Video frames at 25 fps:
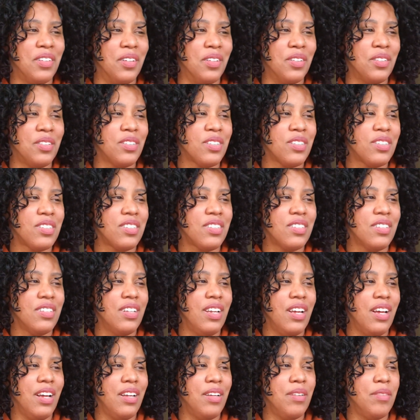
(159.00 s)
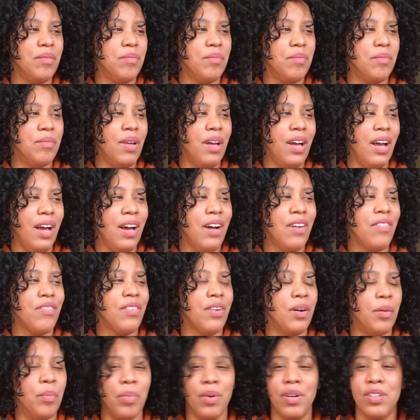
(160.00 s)
just have
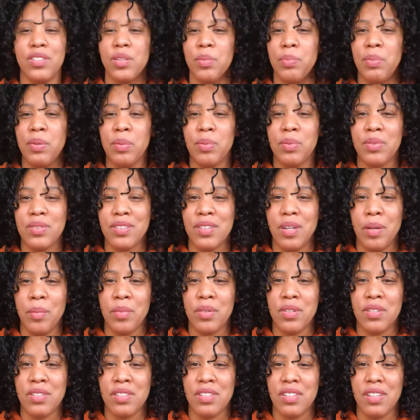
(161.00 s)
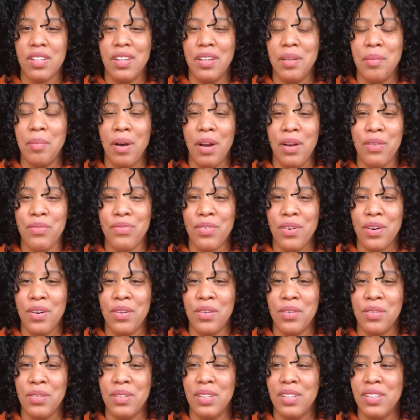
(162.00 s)
a bunch of people's numbers in my
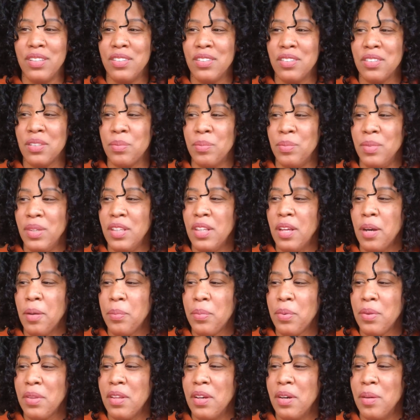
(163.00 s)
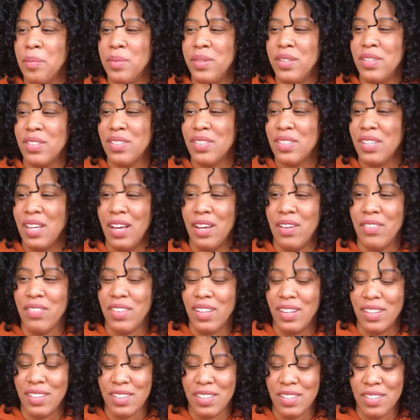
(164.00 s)
phone and just meet up with them and just have
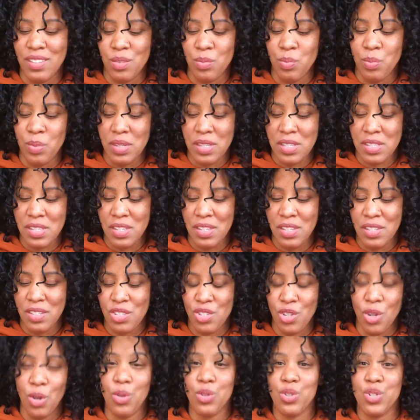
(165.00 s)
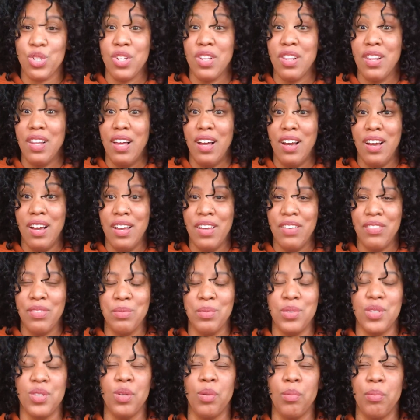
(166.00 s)
like this busy social life. I'm
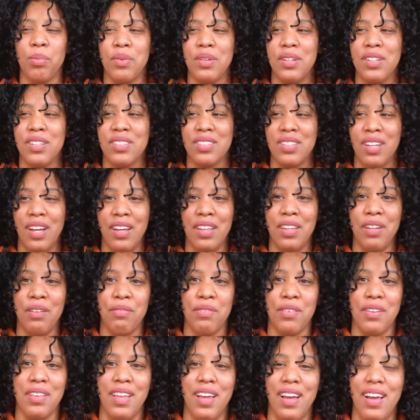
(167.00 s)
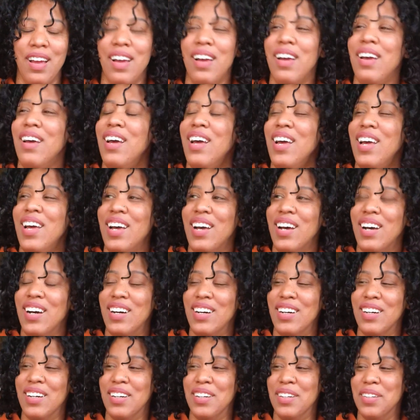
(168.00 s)
super excited for that.
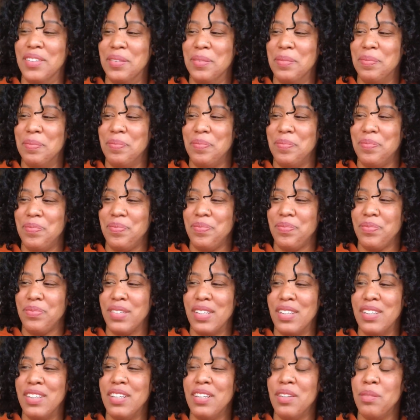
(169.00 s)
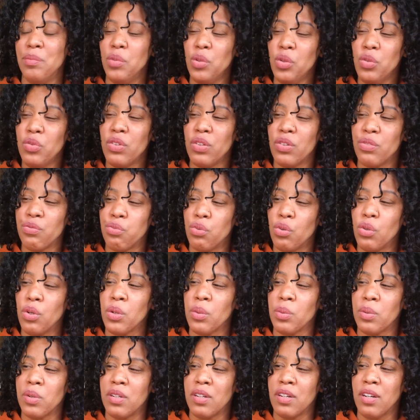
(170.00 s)
And then moving
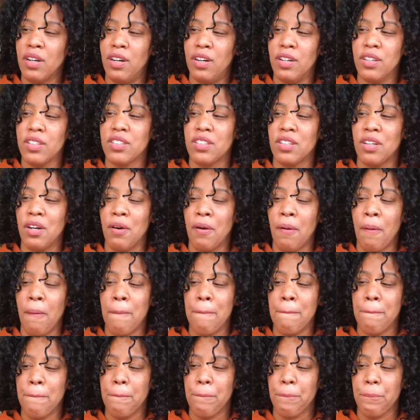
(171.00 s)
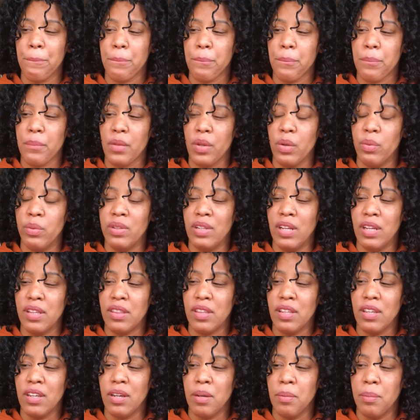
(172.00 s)
forward, also, when I
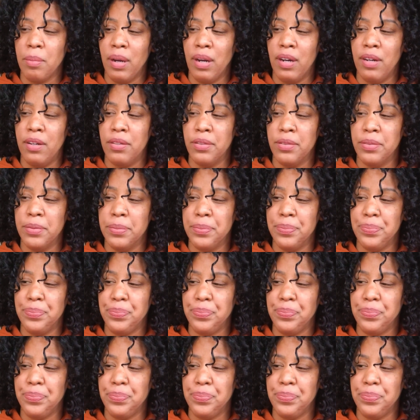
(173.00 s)
think about